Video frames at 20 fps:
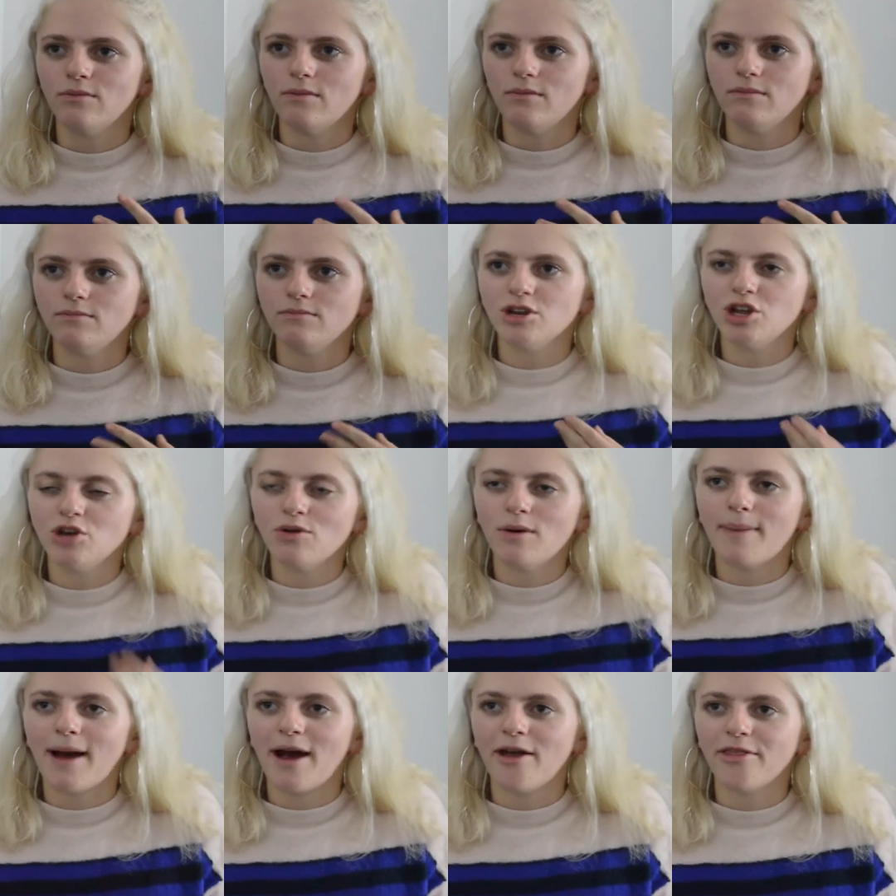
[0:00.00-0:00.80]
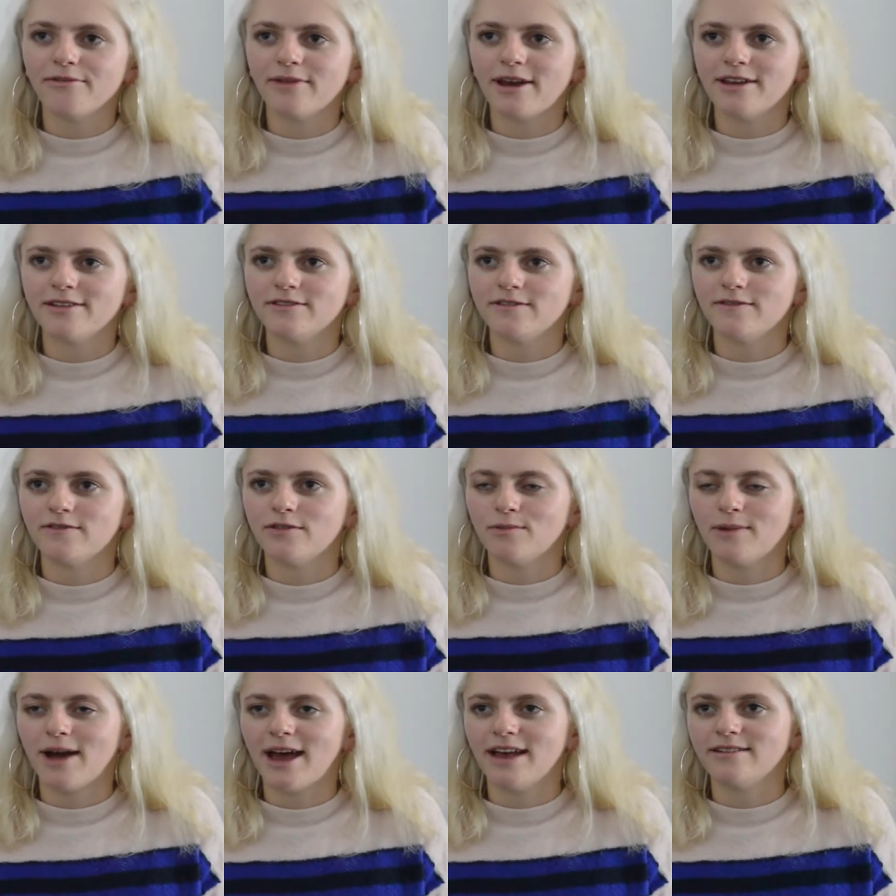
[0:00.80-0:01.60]
knew about the rest of the
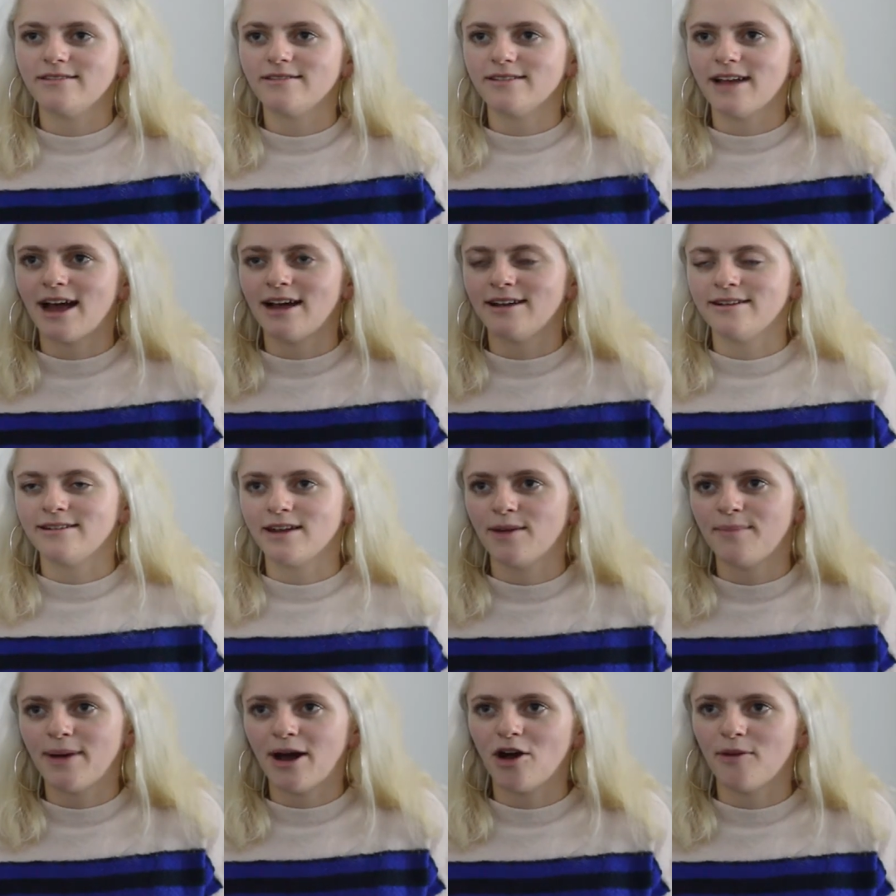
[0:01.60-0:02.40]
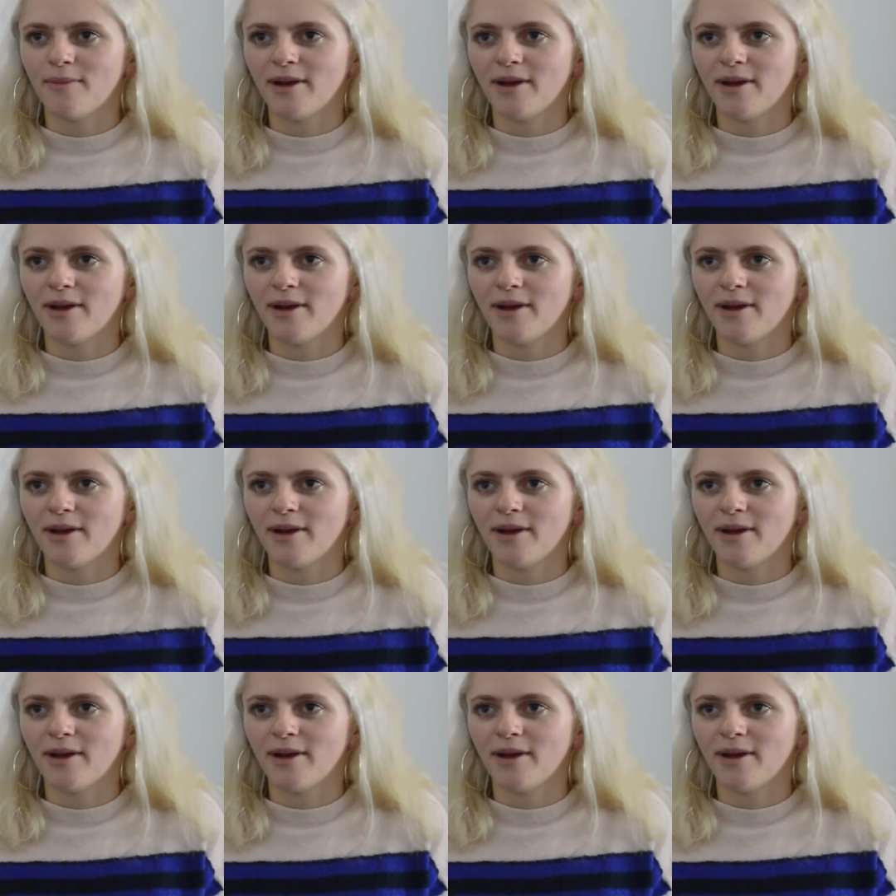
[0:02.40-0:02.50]
West and about